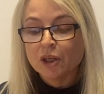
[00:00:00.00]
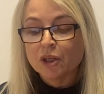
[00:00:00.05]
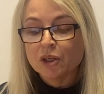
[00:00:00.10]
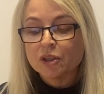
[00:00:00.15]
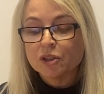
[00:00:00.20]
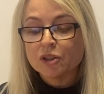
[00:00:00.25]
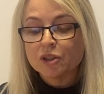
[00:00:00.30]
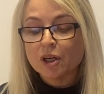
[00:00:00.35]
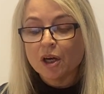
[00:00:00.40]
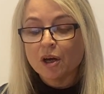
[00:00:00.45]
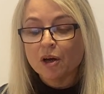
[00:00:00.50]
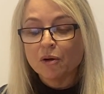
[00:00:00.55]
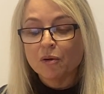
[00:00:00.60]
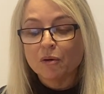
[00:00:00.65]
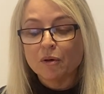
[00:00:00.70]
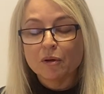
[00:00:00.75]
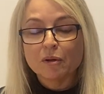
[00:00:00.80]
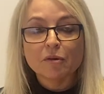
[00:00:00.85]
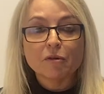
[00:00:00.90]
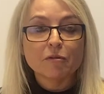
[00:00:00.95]
So
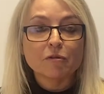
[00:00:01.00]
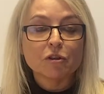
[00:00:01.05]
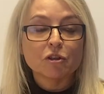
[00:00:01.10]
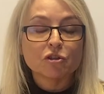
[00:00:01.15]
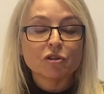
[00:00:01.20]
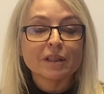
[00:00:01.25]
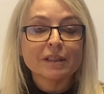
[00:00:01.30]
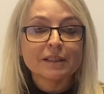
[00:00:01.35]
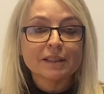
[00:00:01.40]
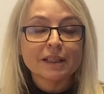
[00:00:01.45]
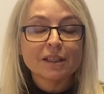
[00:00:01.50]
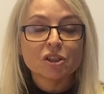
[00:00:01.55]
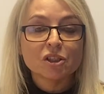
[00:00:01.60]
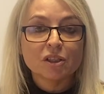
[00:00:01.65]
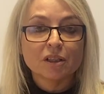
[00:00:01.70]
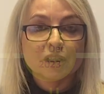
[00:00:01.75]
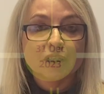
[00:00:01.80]
the transition